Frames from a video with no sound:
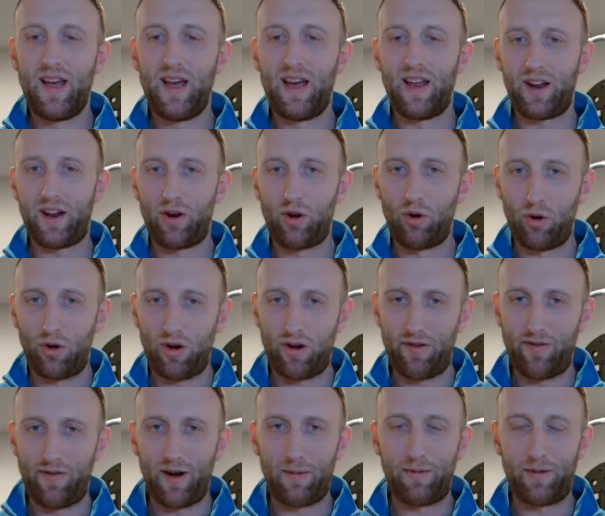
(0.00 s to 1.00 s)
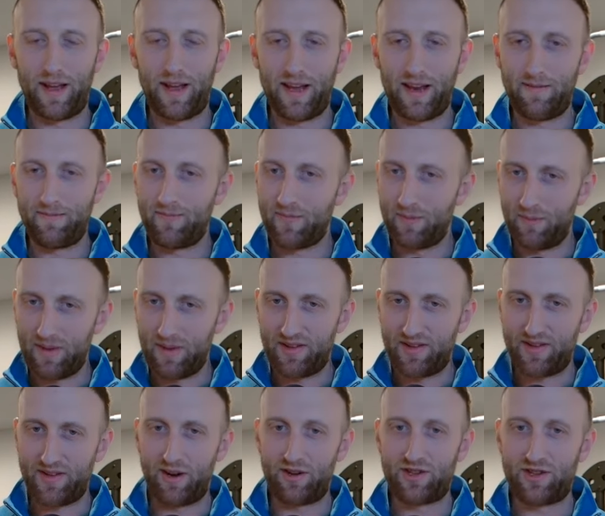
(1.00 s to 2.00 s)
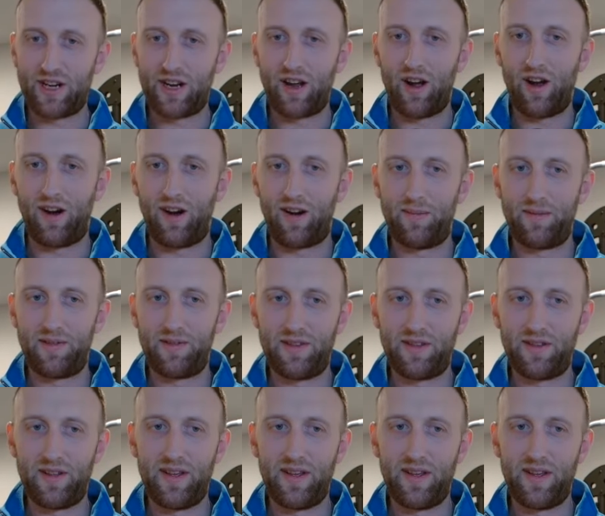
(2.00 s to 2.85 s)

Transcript: and a quarter of our plate be starchy carbs.